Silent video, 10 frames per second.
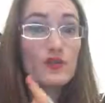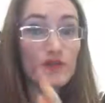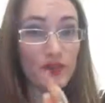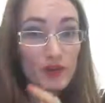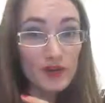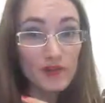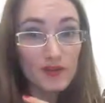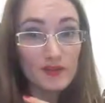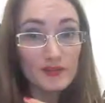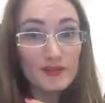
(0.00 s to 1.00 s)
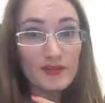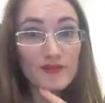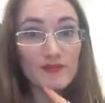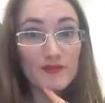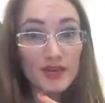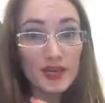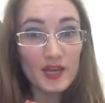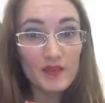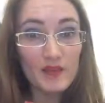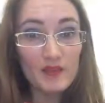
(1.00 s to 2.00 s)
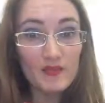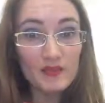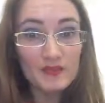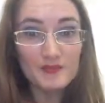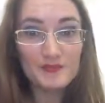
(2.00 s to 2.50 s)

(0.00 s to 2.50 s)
very different, very different.